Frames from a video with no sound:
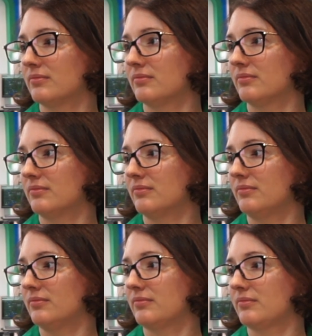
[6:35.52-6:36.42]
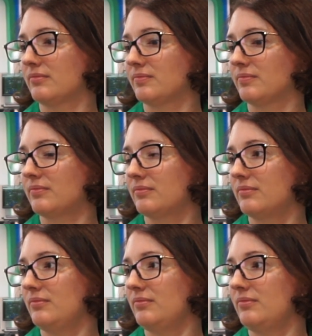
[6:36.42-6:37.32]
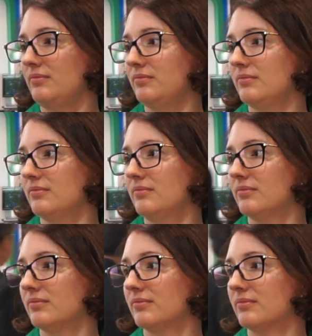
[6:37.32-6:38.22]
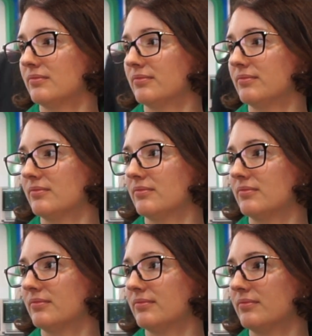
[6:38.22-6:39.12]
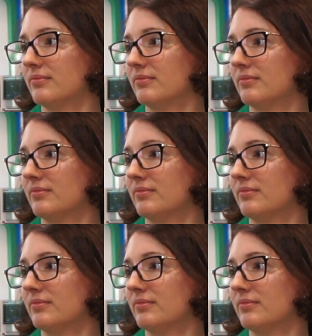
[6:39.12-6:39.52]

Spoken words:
The person shown says nothing.